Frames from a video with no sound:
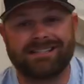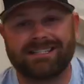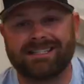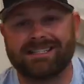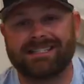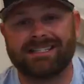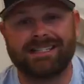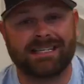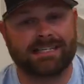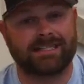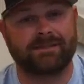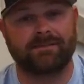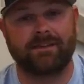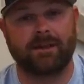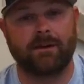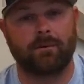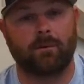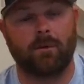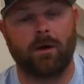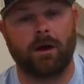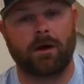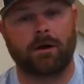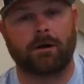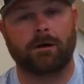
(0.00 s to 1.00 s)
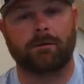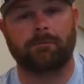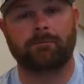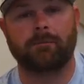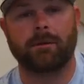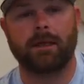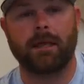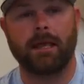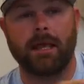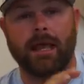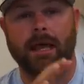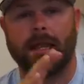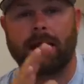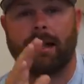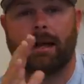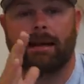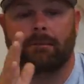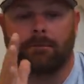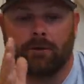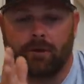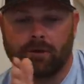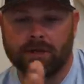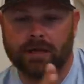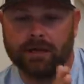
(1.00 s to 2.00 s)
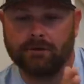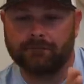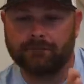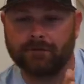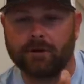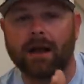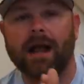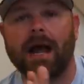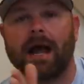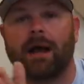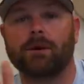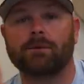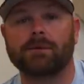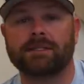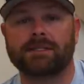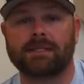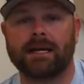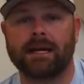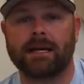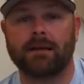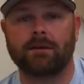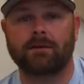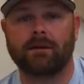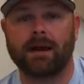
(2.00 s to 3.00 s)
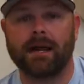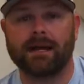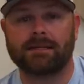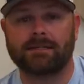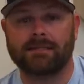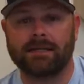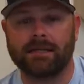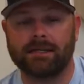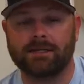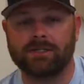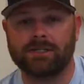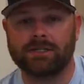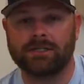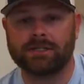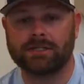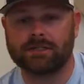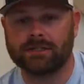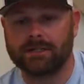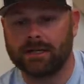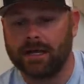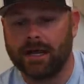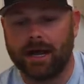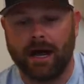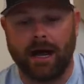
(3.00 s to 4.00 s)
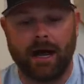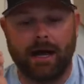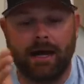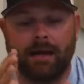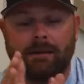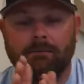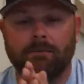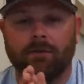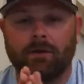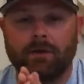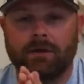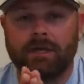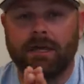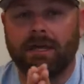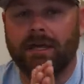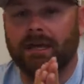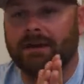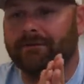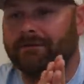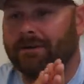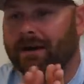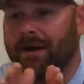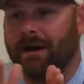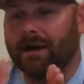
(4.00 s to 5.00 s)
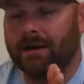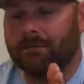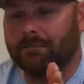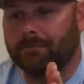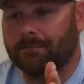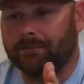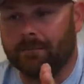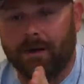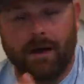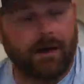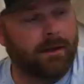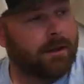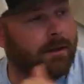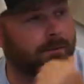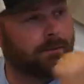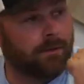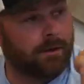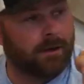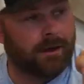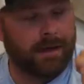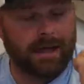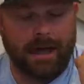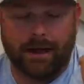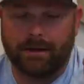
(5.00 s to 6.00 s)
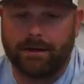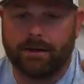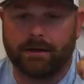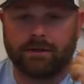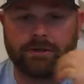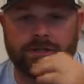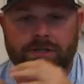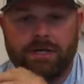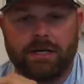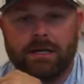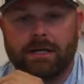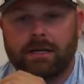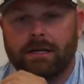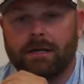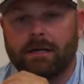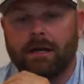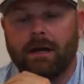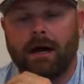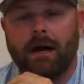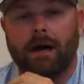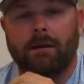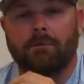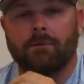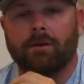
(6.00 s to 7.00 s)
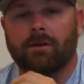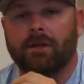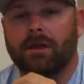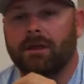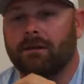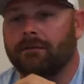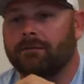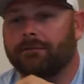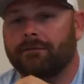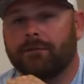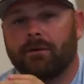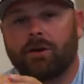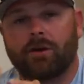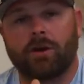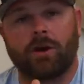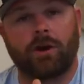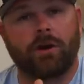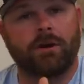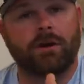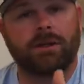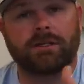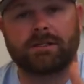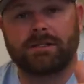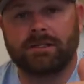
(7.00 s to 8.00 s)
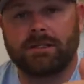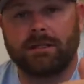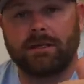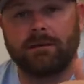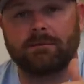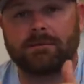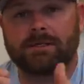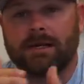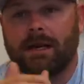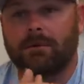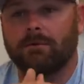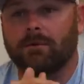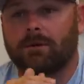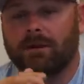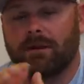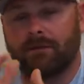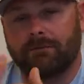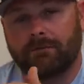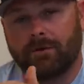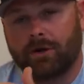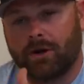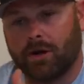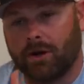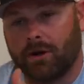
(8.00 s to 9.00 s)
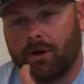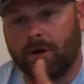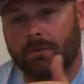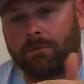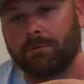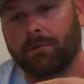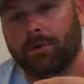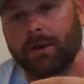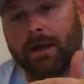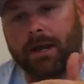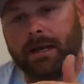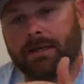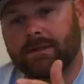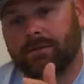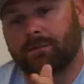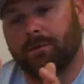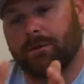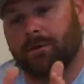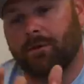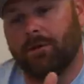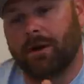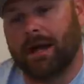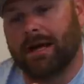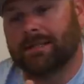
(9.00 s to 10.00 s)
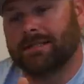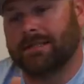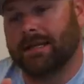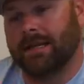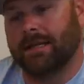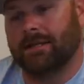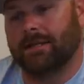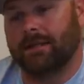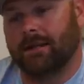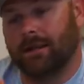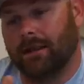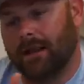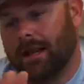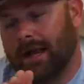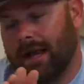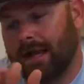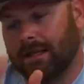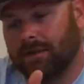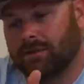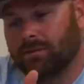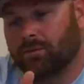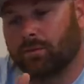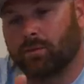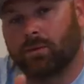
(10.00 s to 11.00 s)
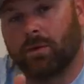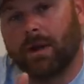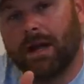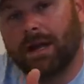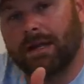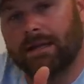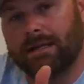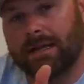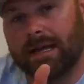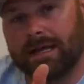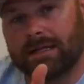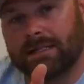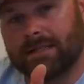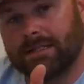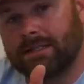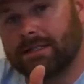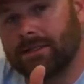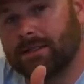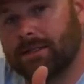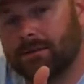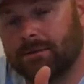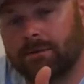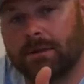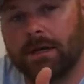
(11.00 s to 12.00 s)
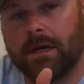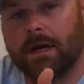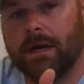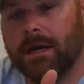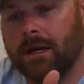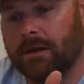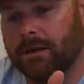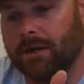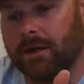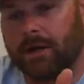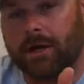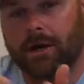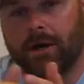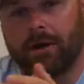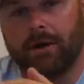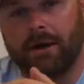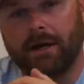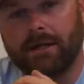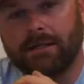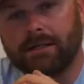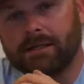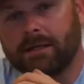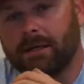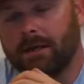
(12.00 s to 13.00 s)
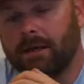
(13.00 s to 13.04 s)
to six feet of water, and I am looking for outside grass edges. I am looking if I am uh, well out here on Chick, I'm looking for current seams. I'm looking for current breaks with grass ed lines right next to the current.